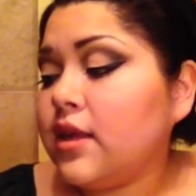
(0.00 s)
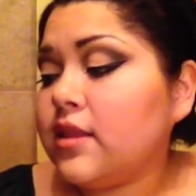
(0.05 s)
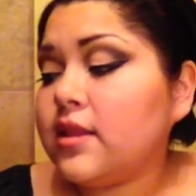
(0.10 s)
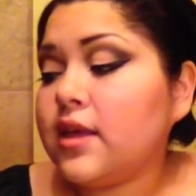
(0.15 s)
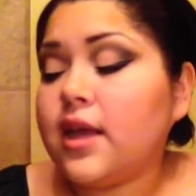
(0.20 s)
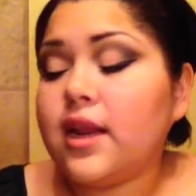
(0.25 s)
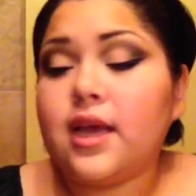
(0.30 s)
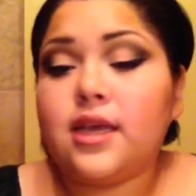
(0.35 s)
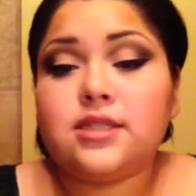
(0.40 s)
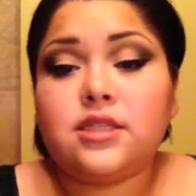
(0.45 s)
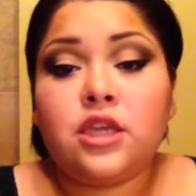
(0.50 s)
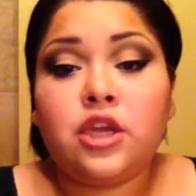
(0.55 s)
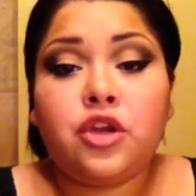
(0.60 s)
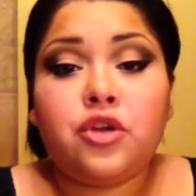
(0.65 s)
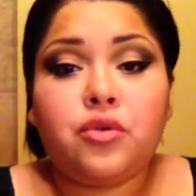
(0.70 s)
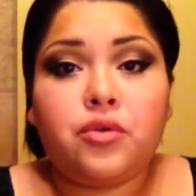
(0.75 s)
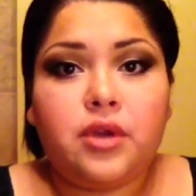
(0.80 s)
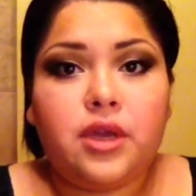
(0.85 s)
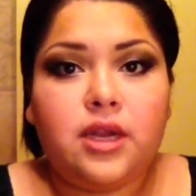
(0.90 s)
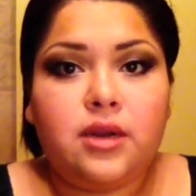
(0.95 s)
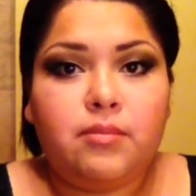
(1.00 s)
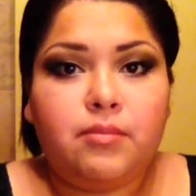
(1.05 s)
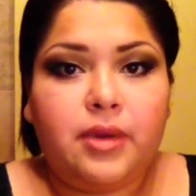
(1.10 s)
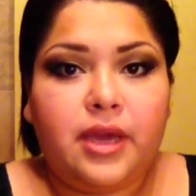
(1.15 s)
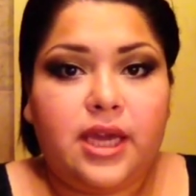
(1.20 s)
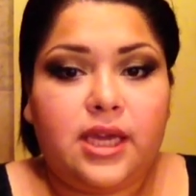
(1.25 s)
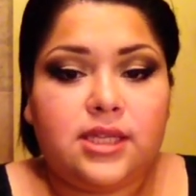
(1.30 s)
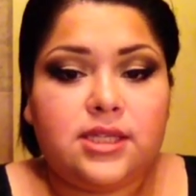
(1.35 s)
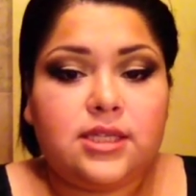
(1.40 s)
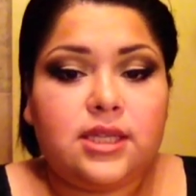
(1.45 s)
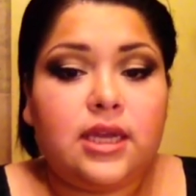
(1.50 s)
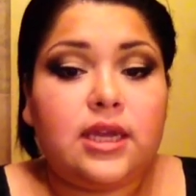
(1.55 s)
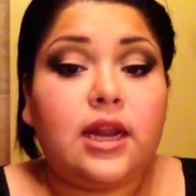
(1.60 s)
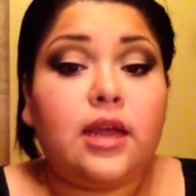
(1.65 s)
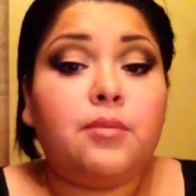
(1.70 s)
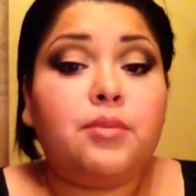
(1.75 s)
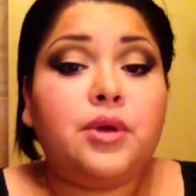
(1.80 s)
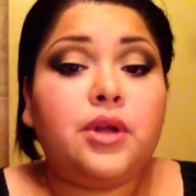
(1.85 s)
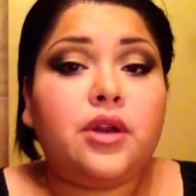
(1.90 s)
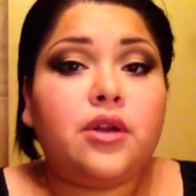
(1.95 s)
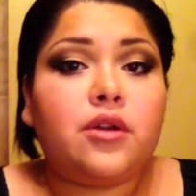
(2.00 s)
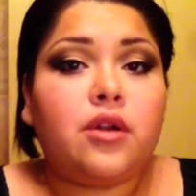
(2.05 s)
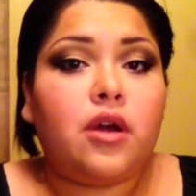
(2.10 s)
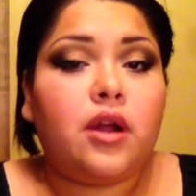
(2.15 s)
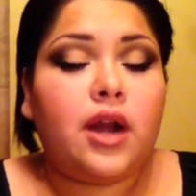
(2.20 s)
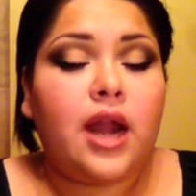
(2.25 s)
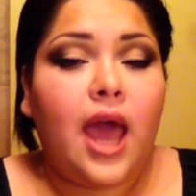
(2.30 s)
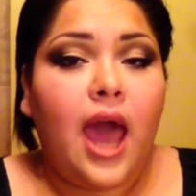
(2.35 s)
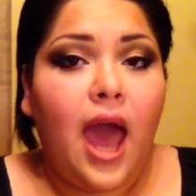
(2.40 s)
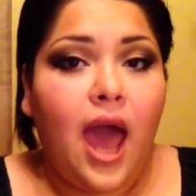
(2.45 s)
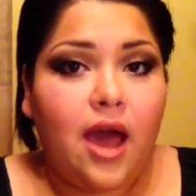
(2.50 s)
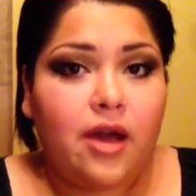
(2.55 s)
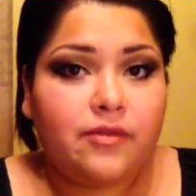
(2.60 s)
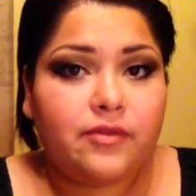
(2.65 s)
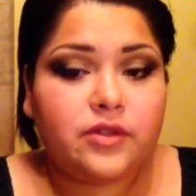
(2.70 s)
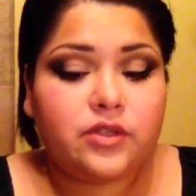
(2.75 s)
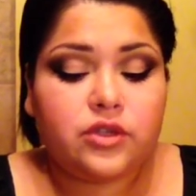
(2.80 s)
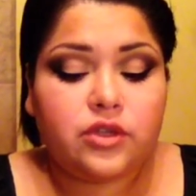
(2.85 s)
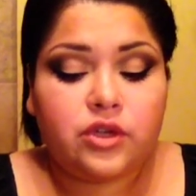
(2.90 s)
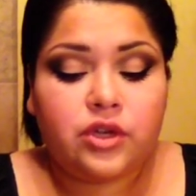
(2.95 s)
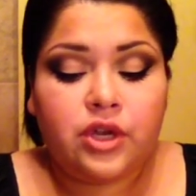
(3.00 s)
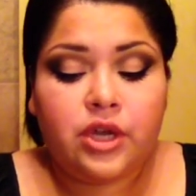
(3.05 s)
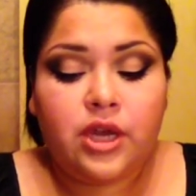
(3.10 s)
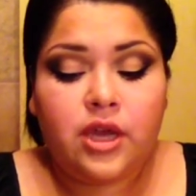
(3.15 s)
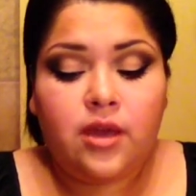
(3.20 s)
that has a green base, and I put it on after